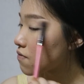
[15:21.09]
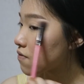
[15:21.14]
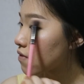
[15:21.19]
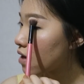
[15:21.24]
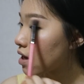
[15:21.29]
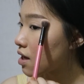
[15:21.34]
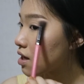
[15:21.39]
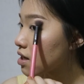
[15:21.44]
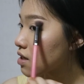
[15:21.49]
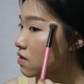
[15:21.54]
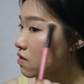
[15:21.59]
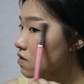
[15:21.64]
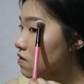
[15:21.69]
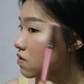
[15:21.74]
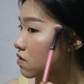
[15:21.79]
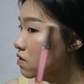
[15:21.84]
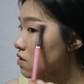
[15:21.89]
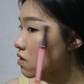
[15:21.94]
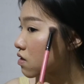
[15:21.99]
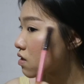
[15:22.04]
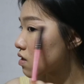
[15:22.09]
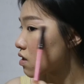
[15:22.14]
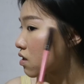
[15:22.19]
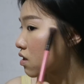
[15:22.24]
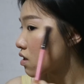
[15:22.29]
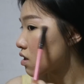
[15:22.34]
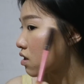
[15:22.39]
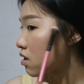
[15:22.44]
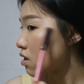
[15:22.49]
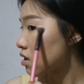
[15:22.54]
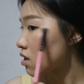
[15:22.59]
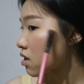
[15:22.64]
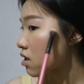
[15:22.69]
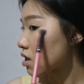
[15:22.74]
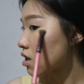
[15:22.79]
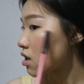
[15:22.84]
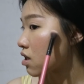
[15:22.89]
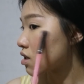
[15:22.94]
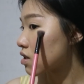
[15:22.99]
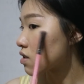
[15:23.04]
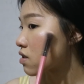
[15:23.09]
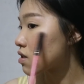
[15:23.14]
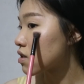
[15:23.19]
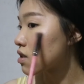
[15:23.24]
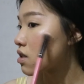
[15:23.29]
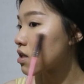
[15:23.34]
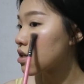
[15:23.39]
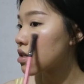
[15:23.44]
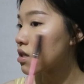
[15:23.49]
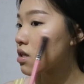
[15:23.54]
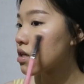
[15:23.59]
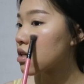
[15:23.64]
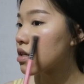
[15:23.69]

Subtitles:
face. Kayak di sini.